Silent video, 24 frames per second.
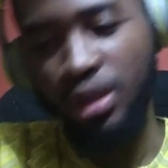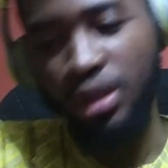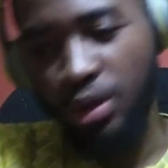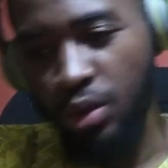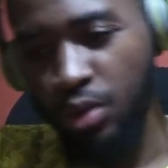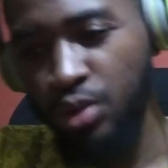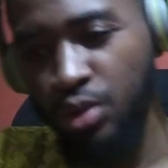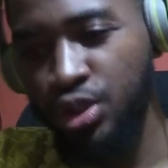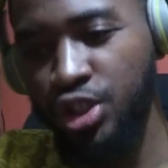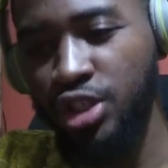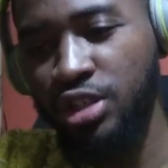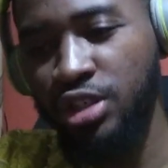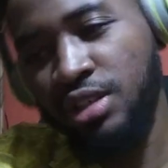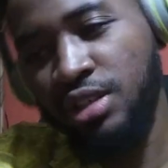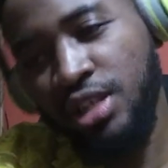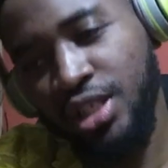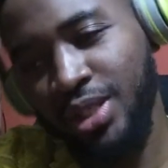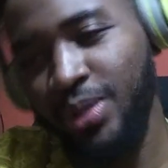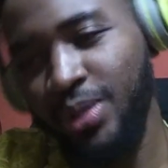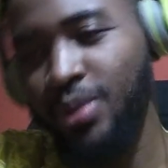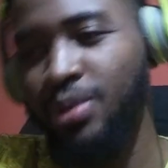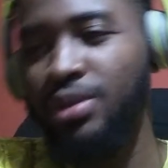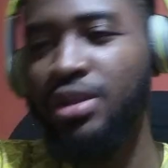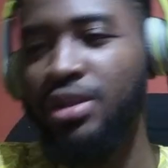the OG?
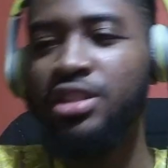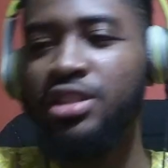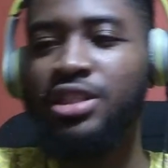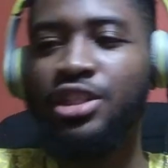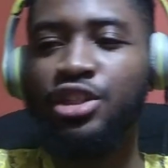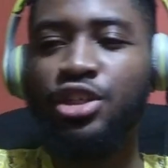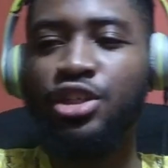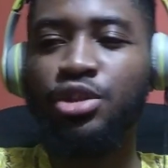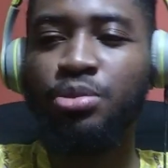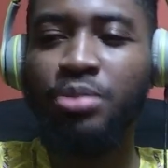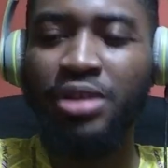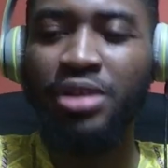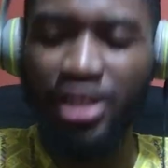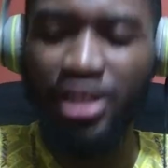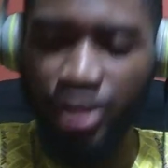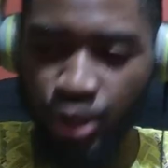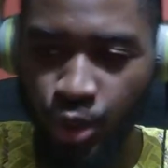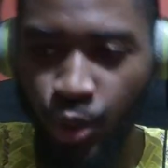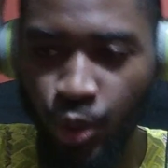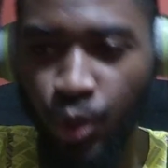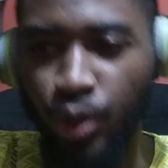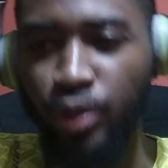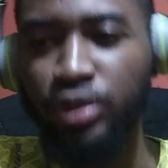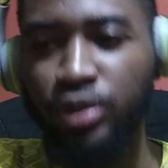Let's go on, ladies and gentlemen. Let's
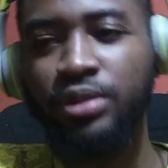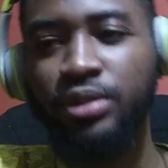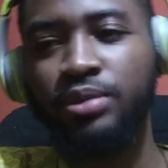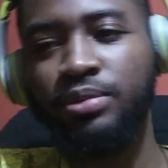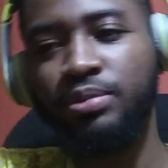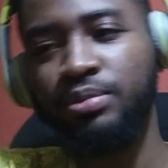go on.